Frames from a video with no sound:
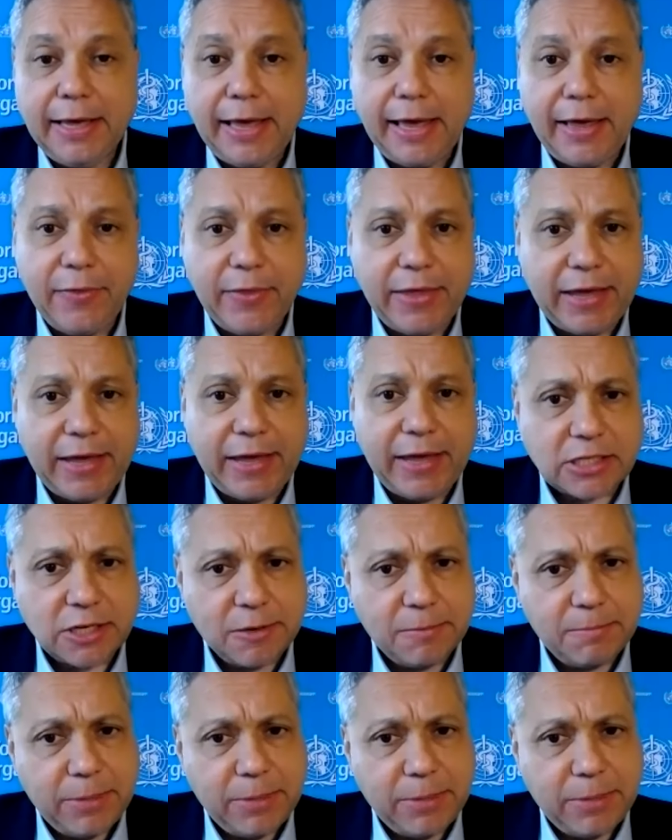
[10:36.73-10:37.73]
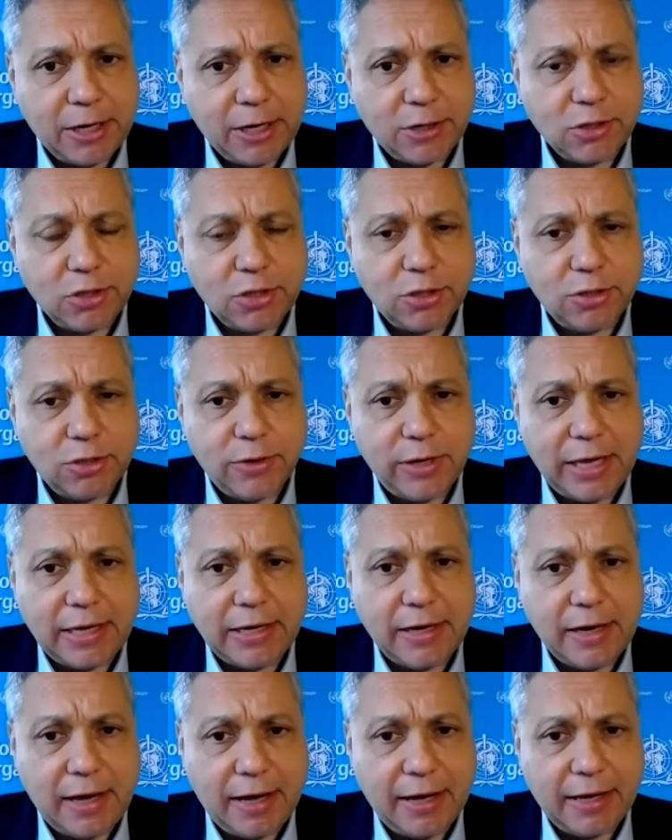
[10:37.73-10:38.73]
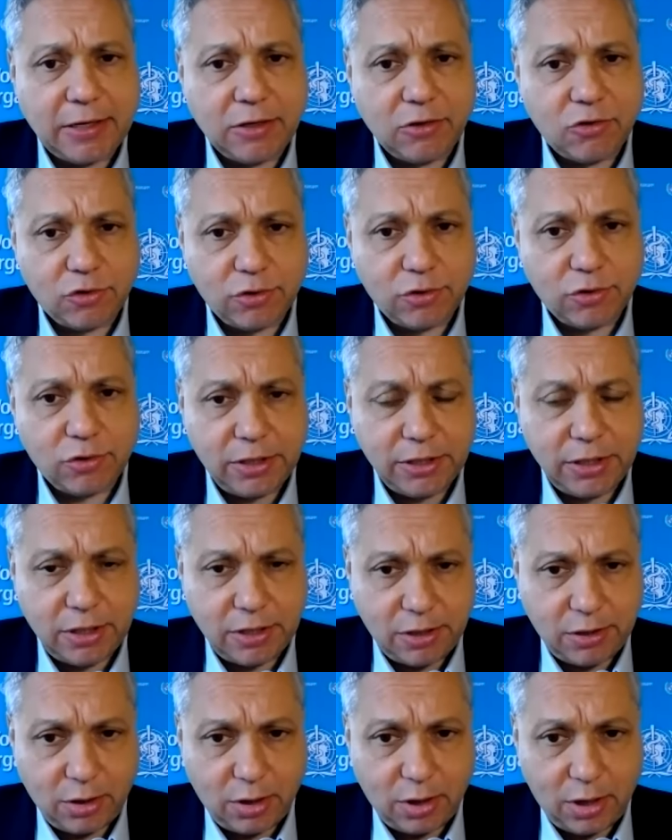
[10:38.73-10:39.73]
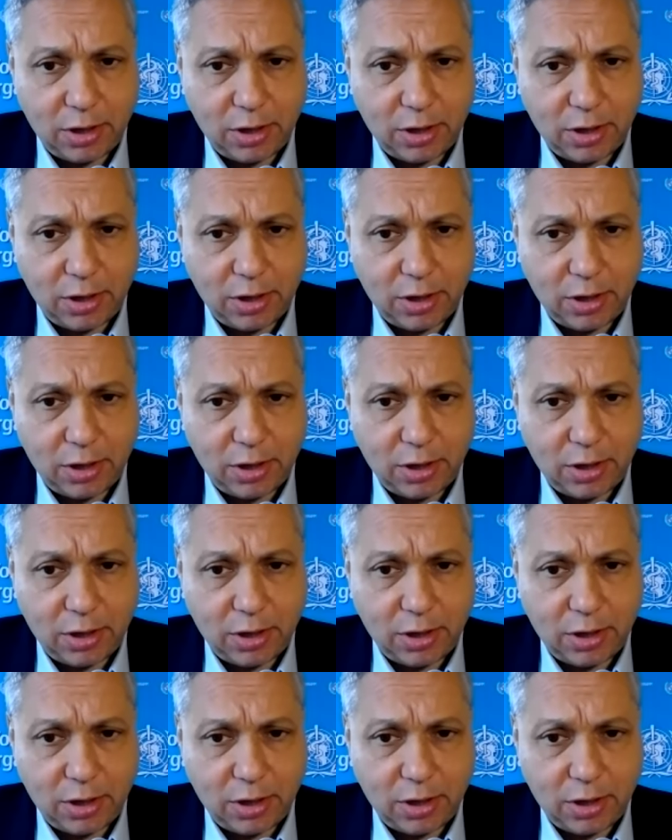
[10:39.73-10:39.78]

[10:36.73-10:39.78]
And that's compared to a $9 trillion